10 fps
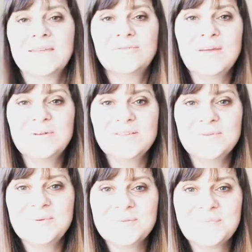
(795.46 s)
fabulous
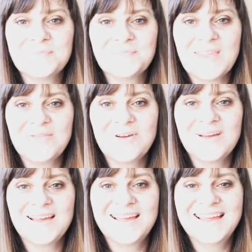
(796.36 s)
women.
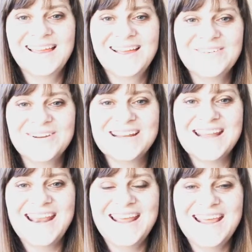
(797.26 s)
I've got a
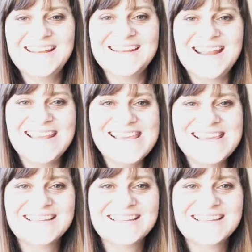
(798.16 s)
nana and a nanny.